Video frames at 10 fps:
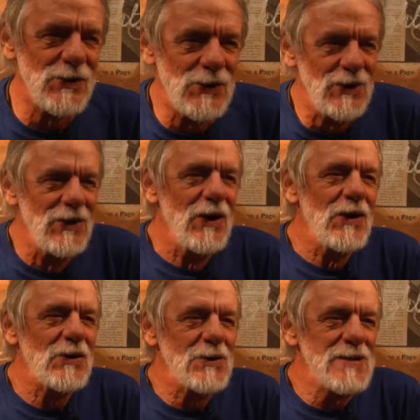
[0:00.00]
or
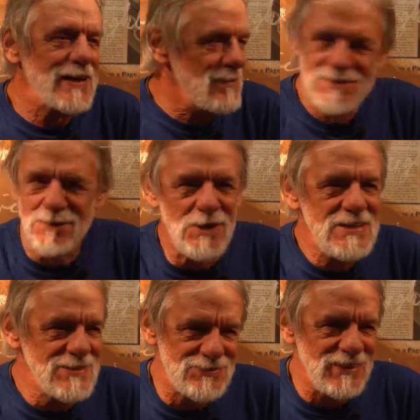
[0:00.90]
or become
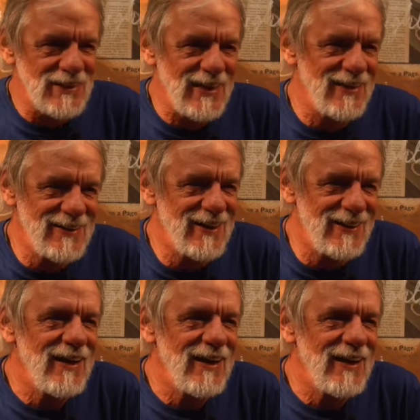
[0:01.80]
someone different yeah.